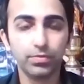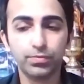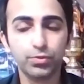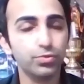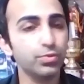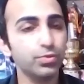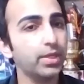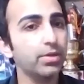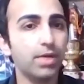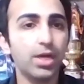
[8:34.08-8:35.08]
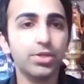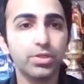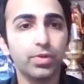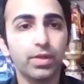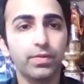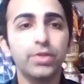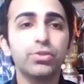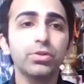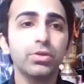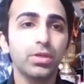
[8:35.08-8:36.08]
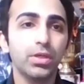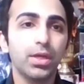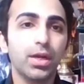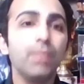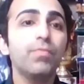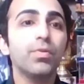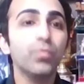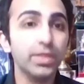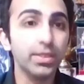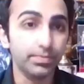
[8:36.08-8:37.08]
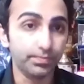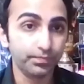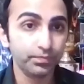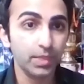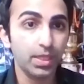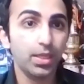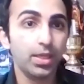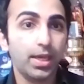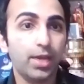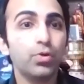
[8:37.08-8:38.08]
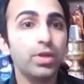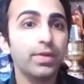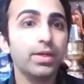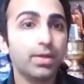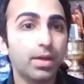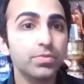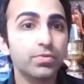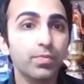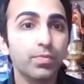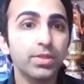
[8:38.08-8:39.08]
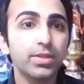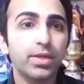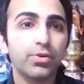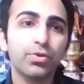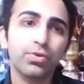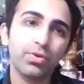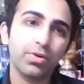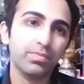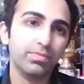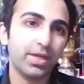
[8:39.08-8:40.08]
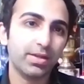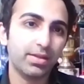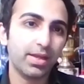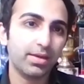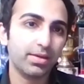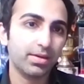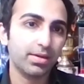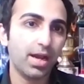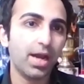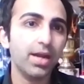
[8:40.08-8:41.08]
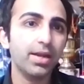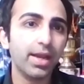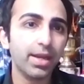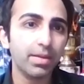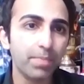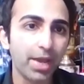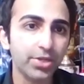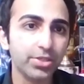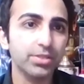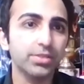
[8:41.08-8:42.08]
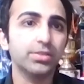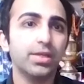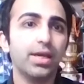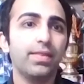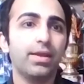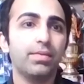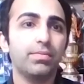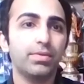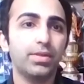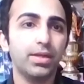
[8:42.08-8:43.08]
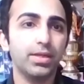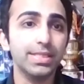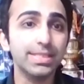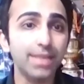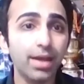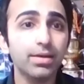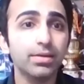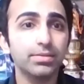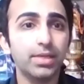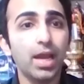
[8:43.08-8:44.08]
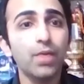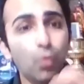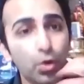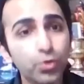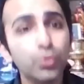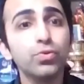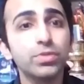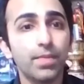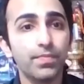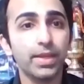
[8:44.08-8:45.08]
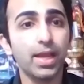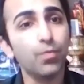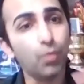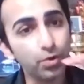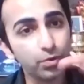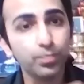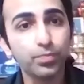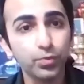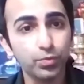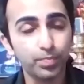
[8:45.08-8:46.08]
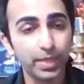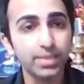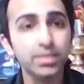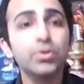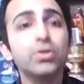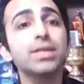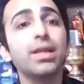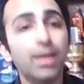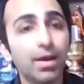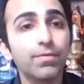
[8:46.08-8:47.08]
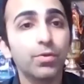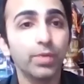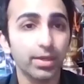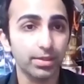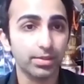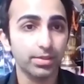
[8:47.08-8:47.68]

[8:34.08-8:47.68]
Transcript: shooting, archery, whatever. It should come from within. And only when it comes from within that, your that undying passion and that desire that I want to do something, I want to play this because I love doing it.